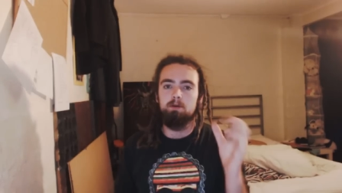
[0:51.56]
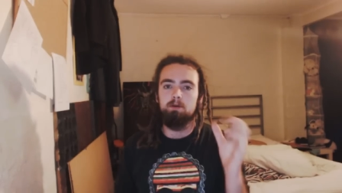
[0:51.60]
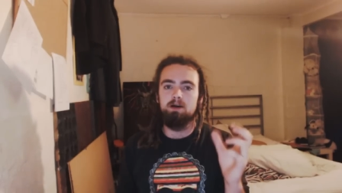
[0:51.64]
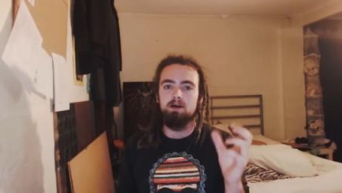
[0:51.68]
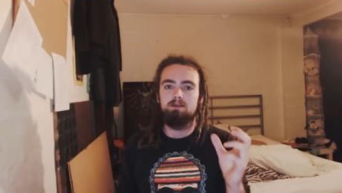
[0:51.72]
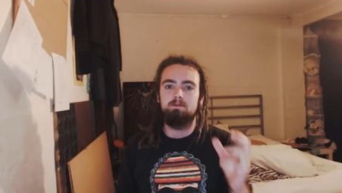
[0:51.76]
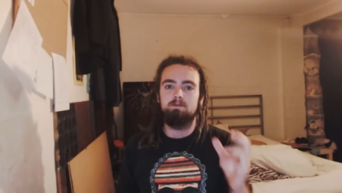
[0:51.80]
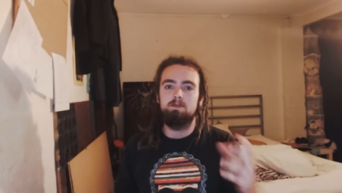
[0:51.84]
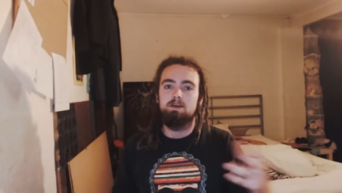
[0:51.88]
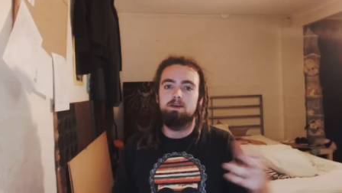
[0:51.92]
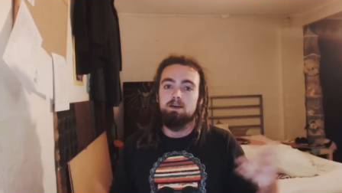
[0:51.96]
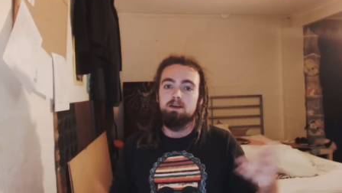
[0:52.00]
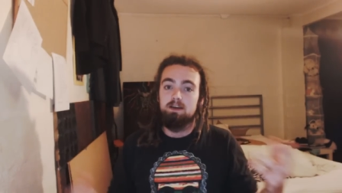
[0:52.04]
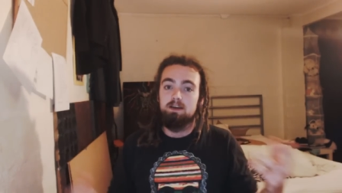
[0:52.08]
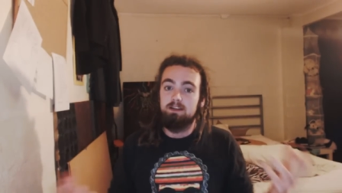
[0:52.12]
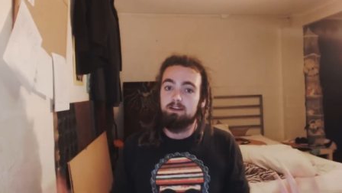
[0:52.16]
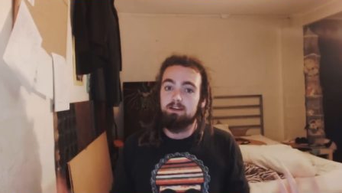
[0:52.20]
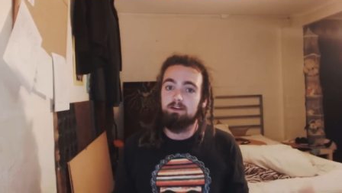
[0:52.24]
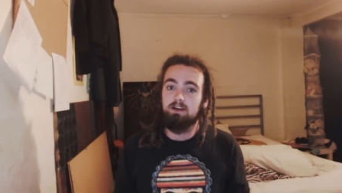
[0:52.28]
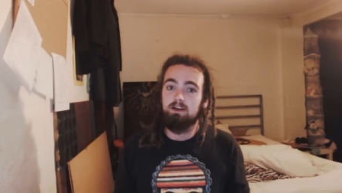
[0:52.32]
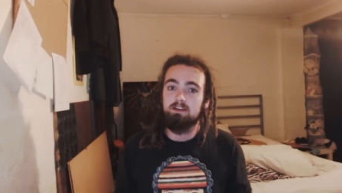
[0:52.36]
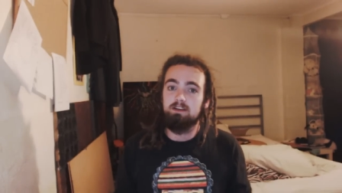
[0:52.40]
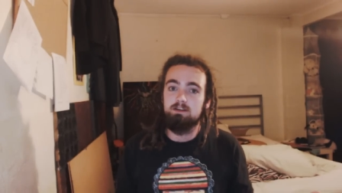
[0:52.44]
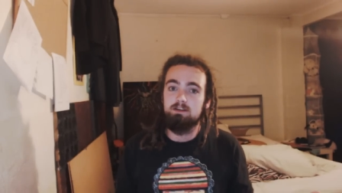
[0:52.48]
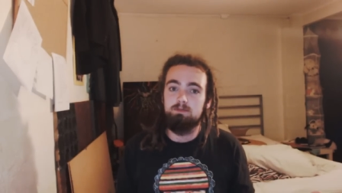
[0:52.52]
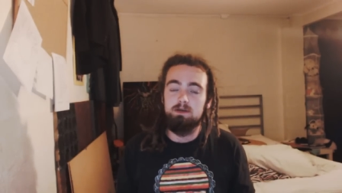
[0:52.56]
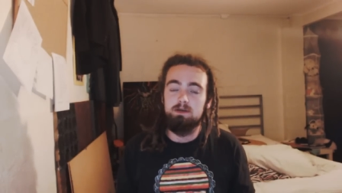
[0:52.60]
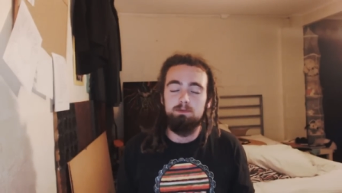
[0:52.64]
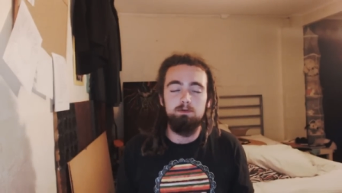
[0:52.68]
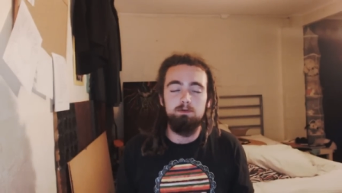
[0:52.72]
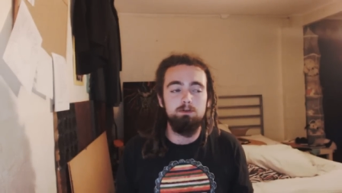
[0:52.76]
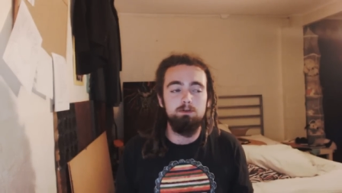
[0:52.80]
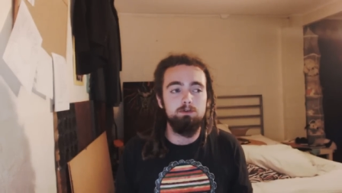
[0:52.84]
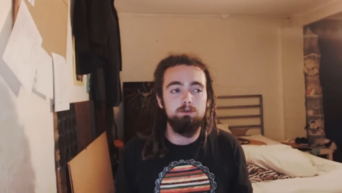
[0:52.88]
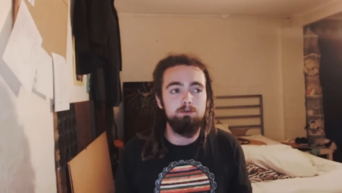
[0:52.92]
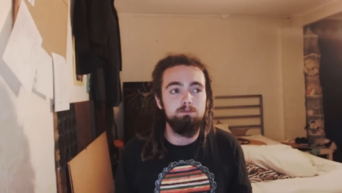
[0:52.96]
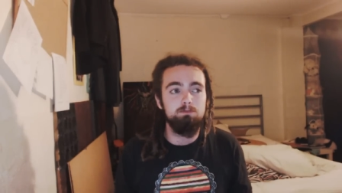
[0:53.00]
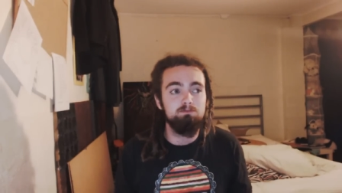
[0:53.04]
But there are these
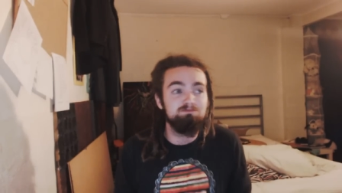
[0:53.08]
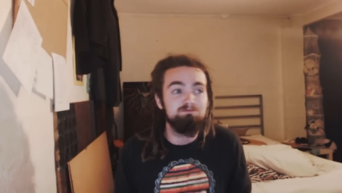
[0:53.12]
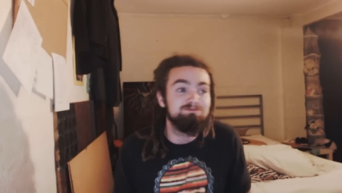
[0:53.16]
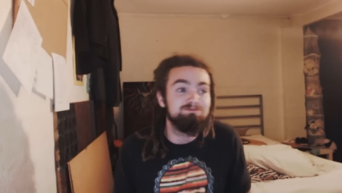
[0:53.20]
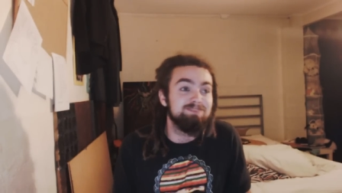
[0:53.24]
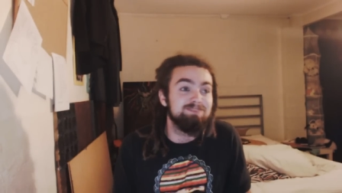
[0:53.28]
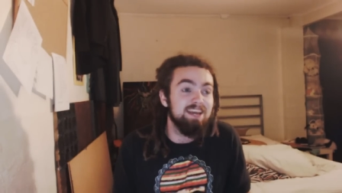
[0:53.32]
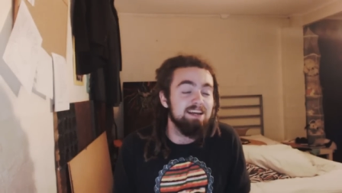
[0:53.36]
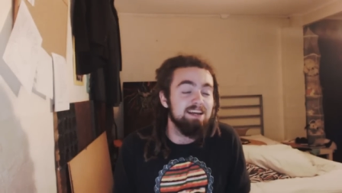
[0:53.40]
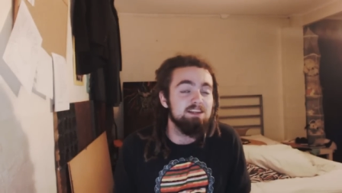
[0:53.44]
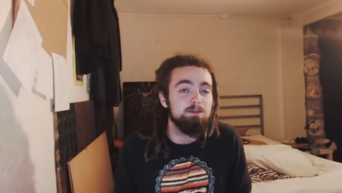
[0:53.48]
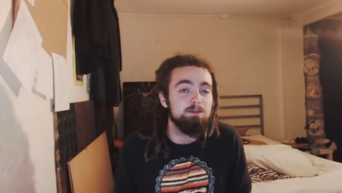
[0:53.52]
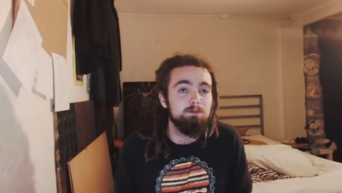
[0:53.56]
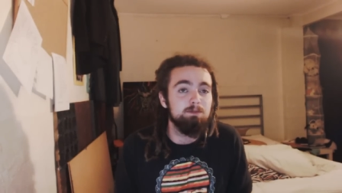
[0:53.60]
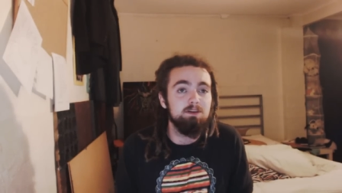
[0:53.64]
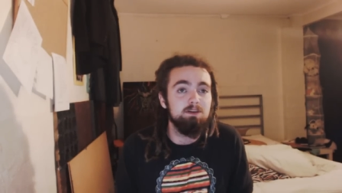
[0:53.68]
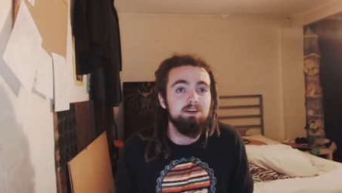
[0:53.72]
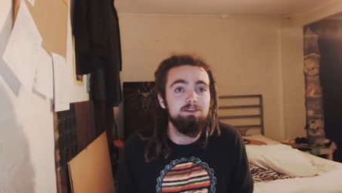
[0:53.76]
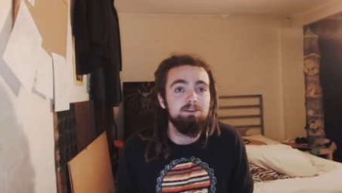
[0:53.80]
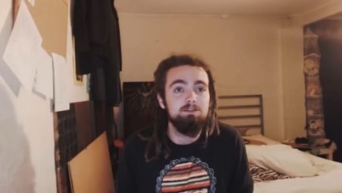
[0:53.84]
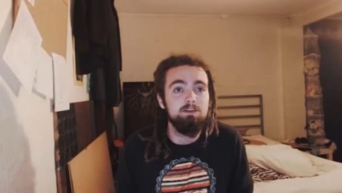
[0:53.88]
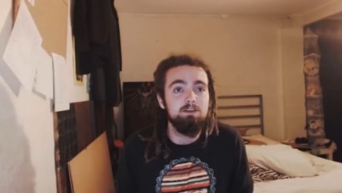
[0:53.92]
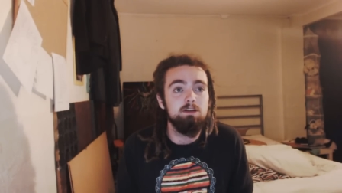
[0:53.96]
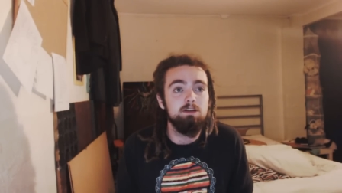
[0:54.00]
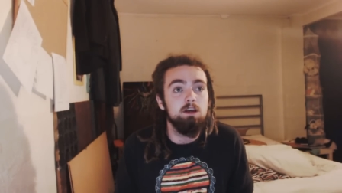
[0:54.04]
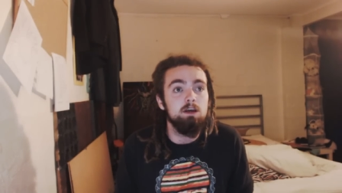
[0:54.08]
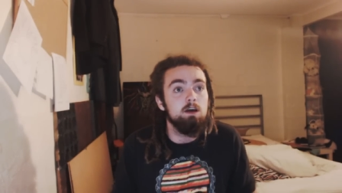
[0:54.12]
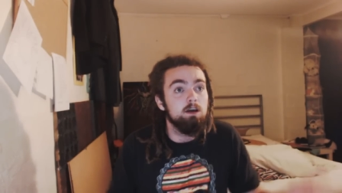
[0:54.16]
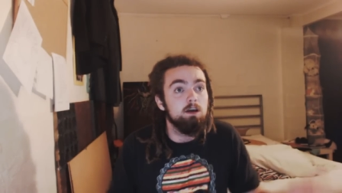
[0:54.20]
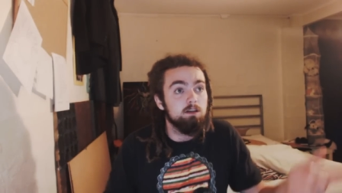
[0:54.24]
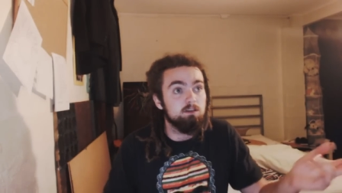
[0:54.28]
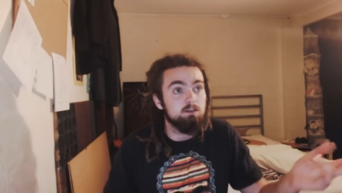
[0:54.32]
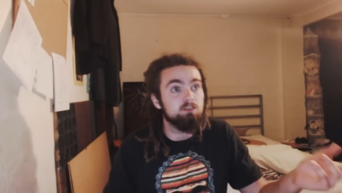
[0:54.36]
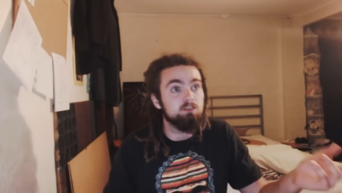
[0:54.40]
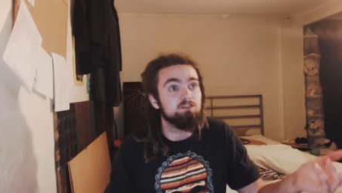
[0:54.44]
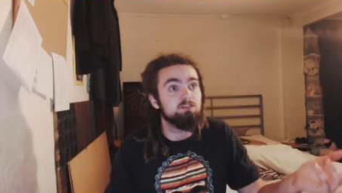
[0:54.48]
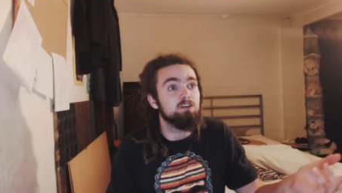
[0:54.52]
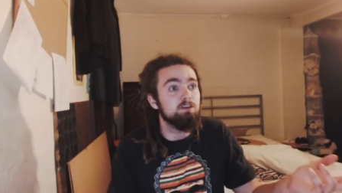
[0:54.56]
people who tend to believe that
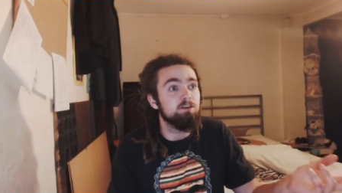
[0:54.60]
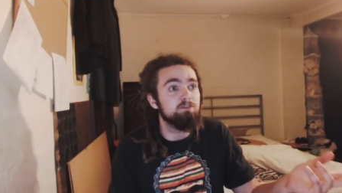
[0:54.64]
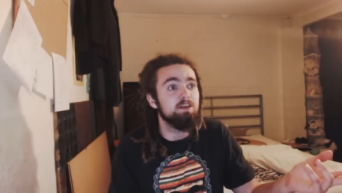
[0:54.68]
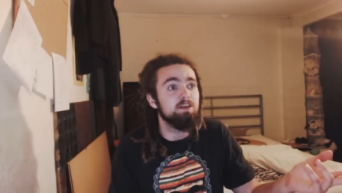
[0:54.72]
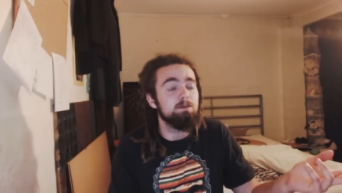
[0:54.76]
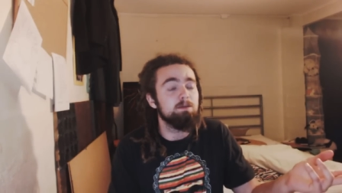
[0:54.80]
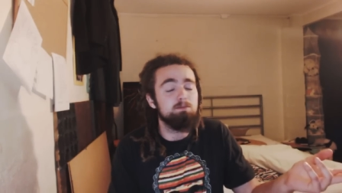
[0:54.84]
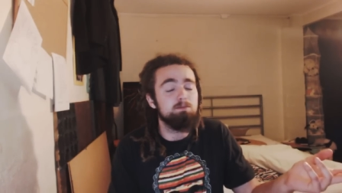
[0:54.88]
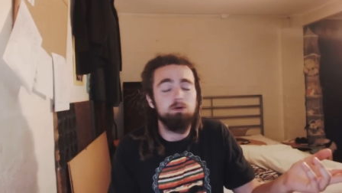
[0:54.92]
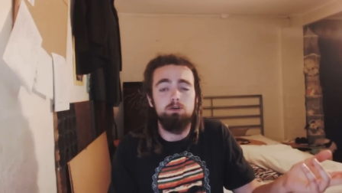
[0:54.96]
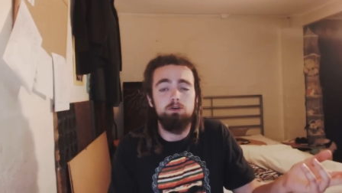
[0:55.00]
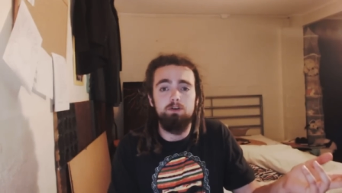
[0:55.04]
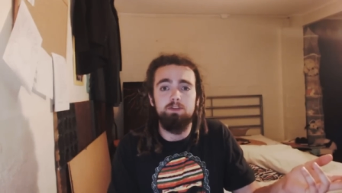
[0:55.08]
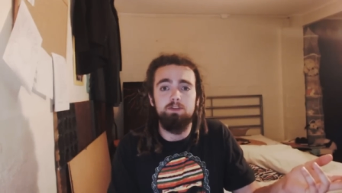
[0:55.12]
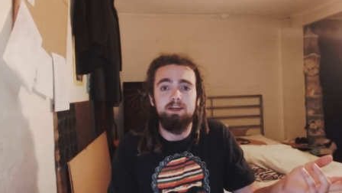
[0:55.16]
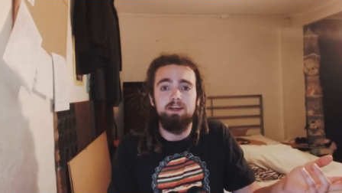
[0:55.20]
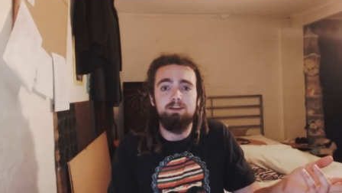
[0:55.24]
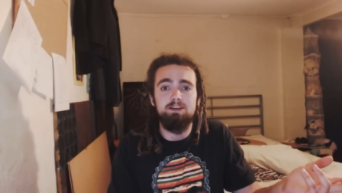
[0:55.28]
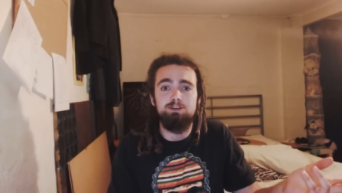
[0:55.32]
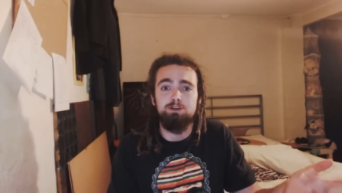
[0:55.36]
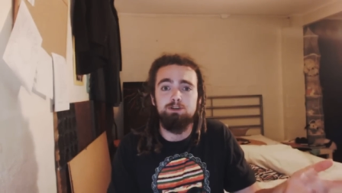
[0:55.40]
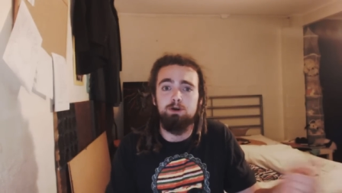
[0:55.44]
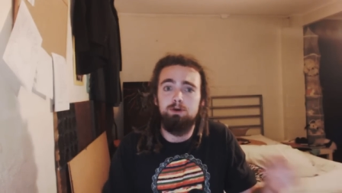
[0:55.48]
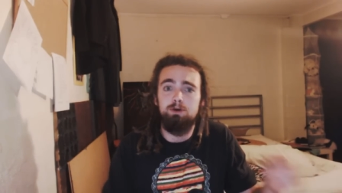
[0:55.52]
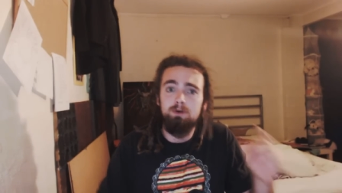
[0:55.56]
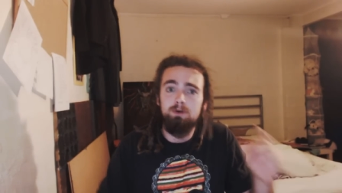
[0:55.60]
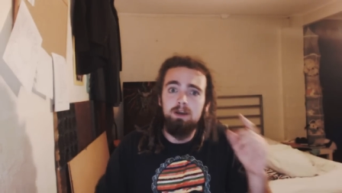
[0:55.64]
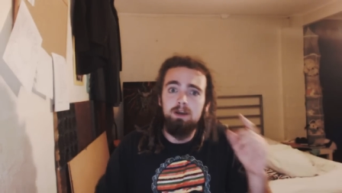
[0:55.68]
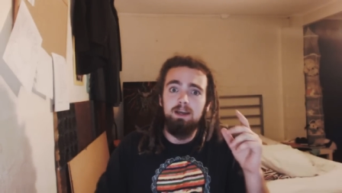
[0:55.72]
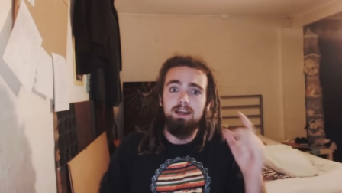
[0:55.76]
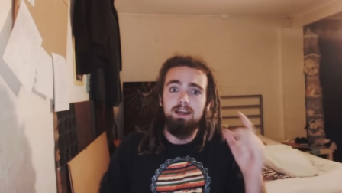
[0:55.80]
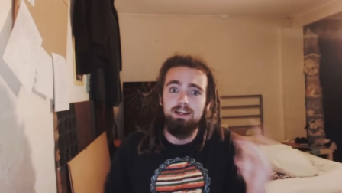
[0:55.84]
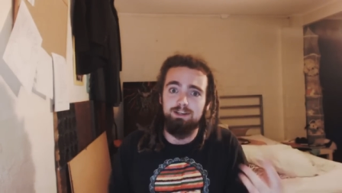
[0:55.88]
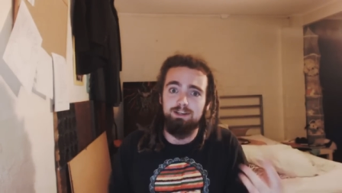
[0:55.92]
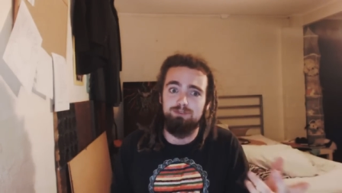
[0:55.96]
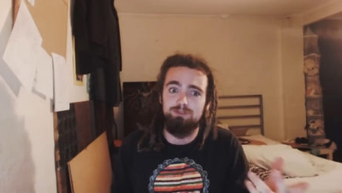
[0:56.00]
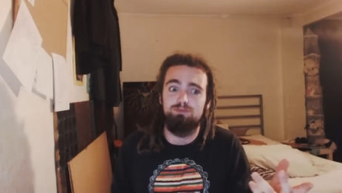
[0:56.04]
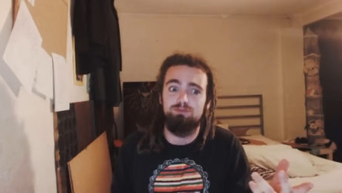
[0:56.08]
the stuff they put on that show
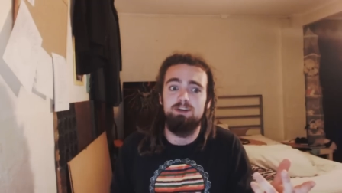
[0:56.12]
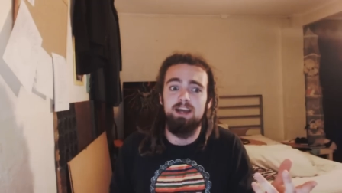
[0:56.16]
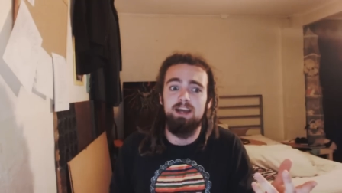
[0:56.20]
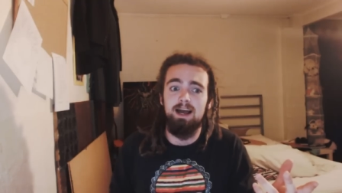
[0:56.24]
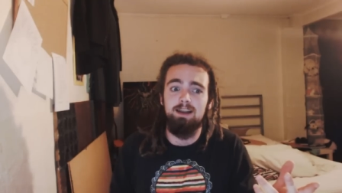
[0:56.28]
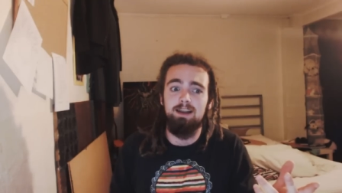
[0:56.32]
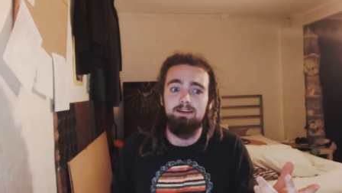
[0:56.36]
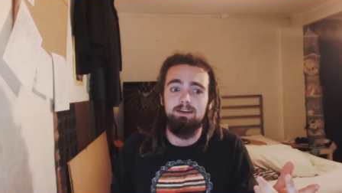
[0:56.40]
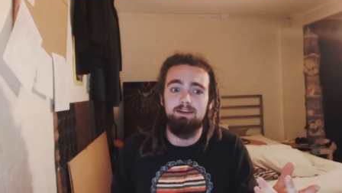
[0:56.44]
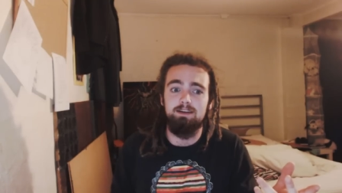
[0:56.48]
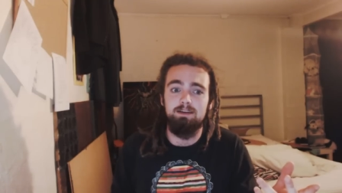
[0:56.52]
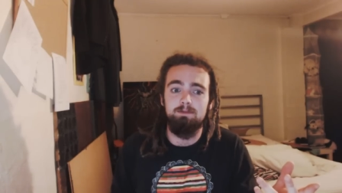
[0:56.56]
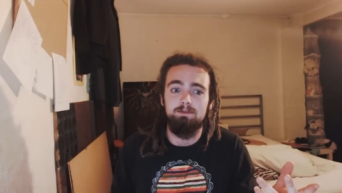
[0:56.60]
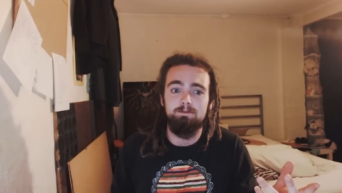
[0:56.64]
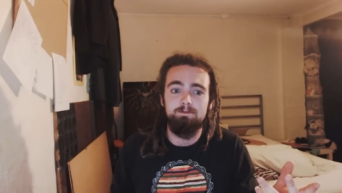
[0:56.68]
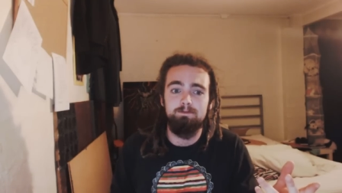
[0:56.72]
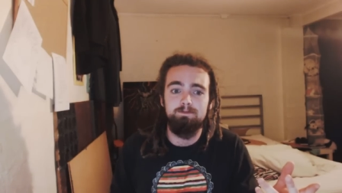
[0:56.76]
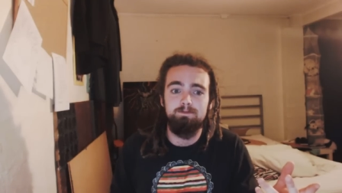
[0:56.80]
is reality.